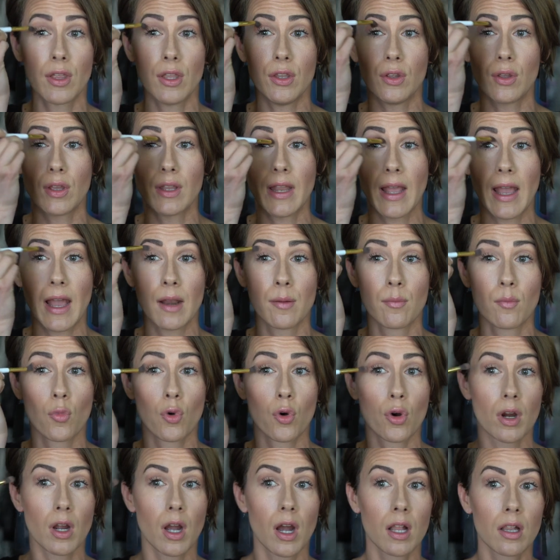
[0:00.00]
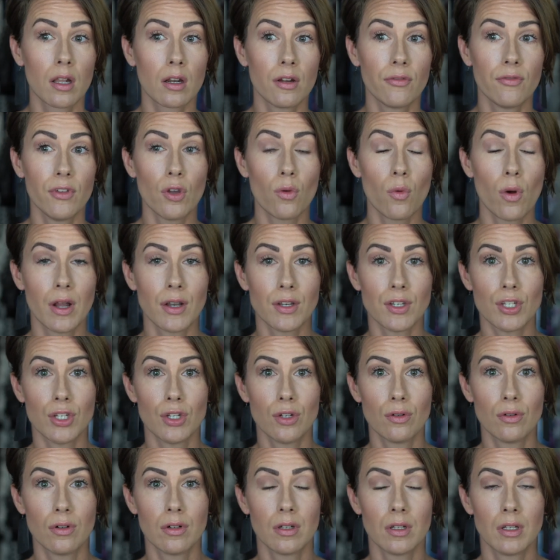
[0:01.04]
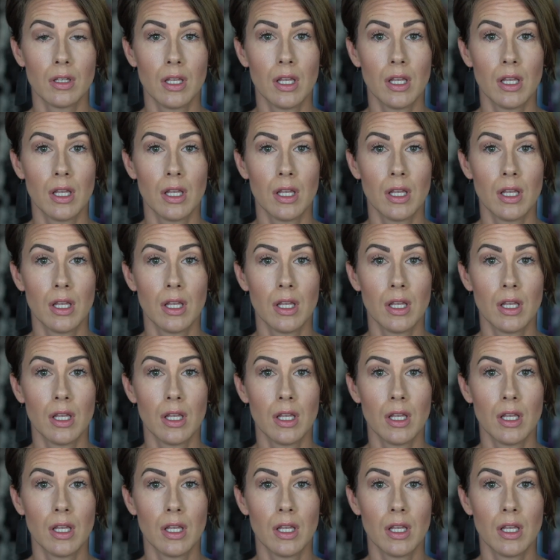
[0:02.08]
and you can add more color if you want to.